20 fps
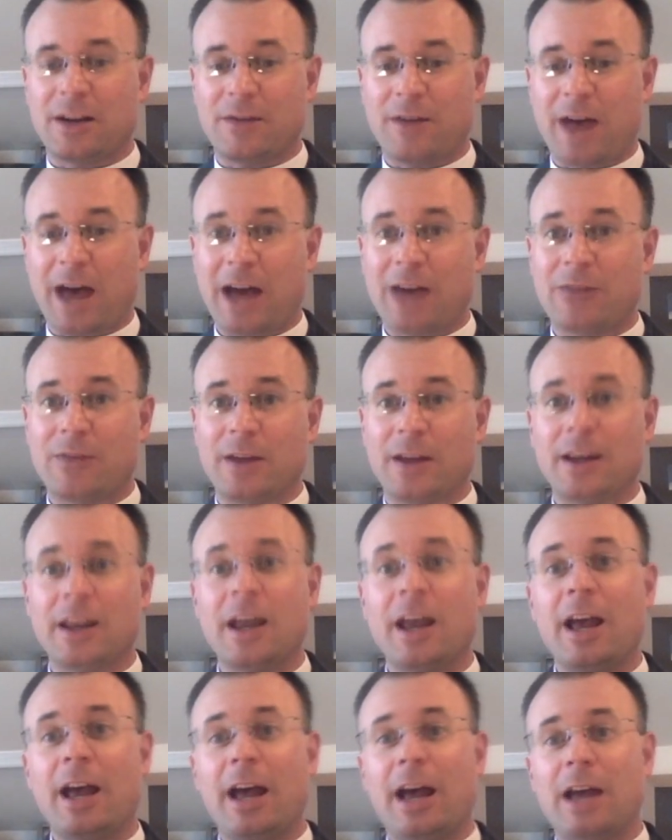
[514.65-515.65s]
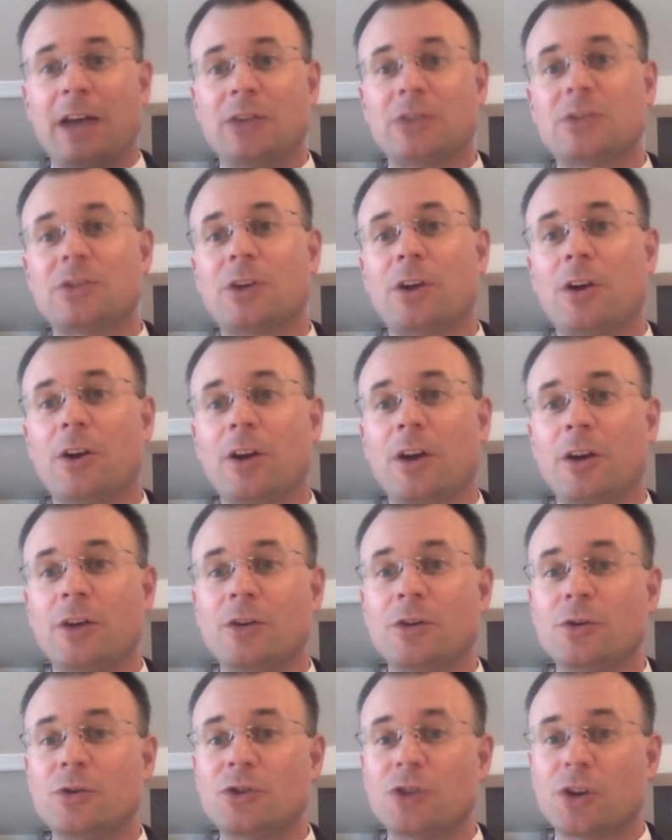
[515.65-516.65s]
of Advent and start a
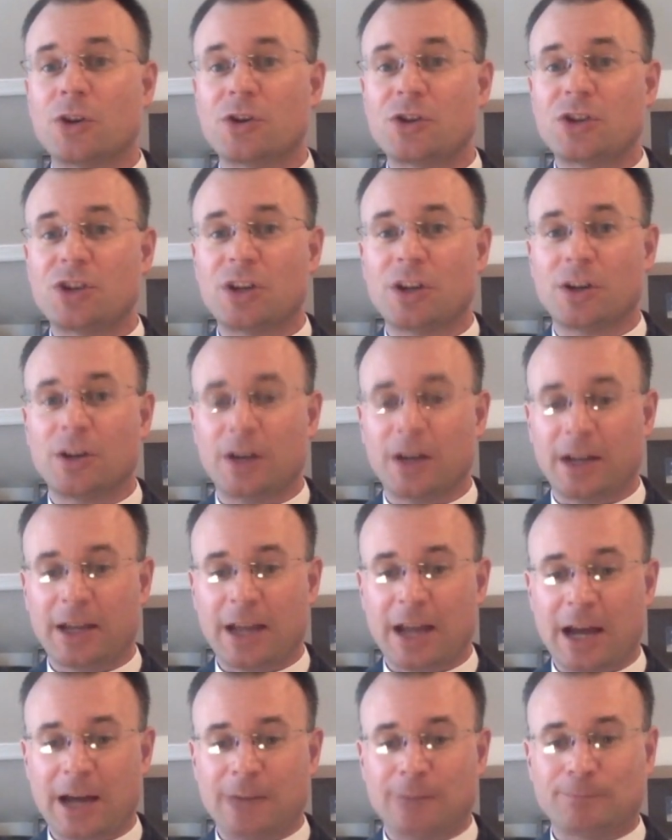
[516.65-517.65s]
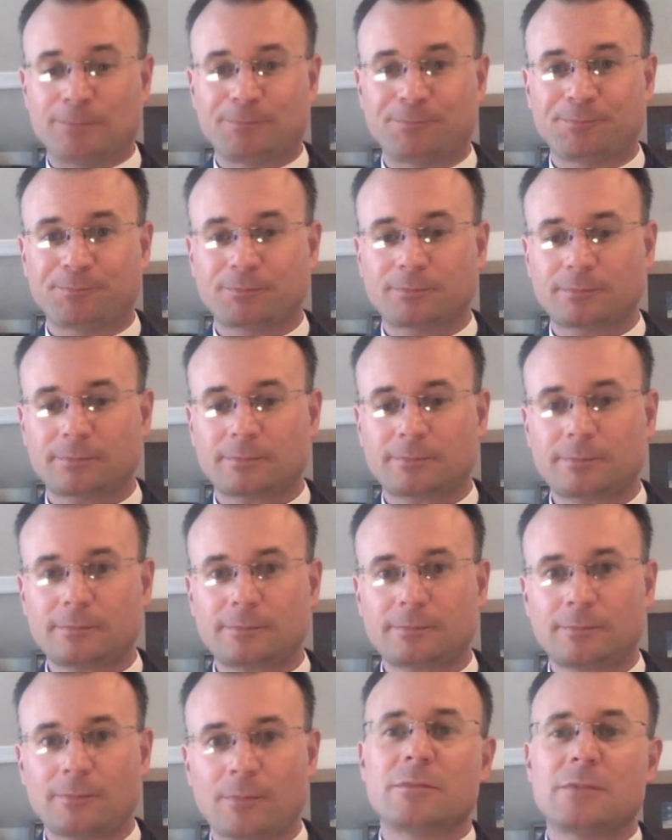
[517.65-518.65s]
new church year again.
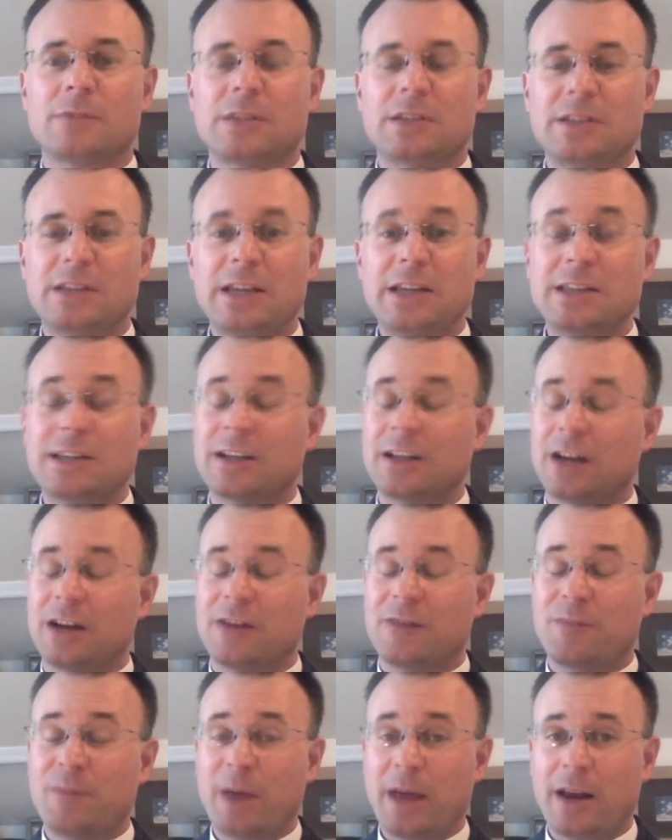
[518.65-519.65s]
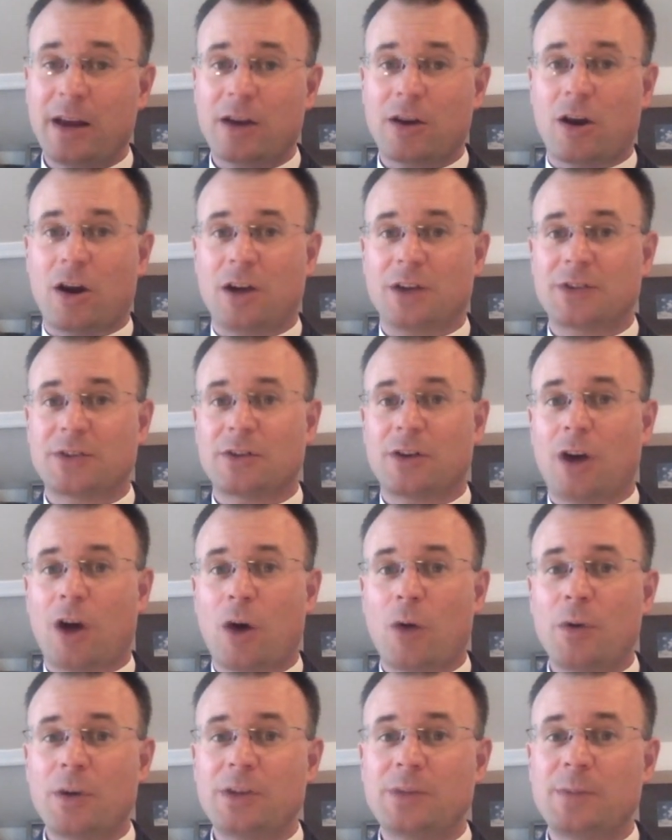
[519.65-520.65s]
The season of Pentecost
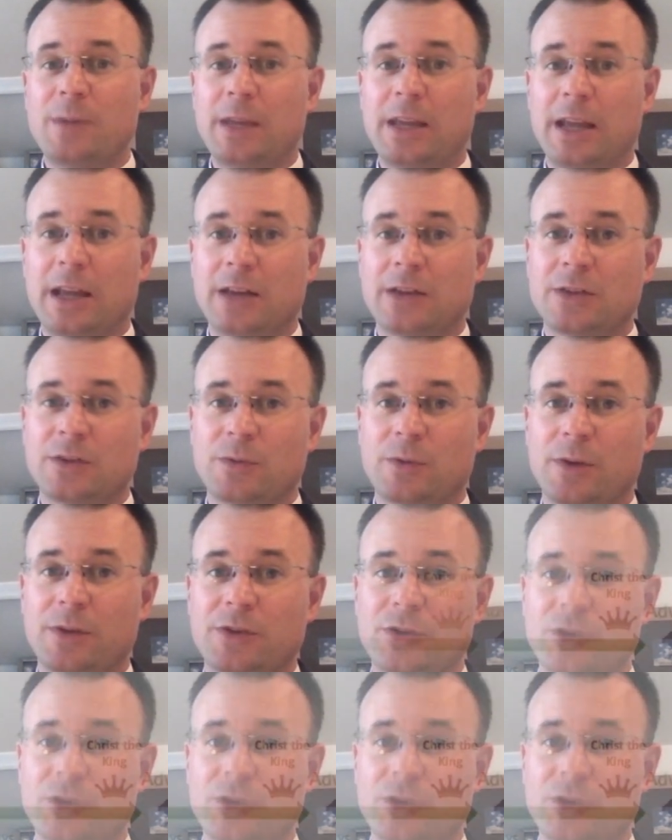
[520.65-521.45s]
always begins with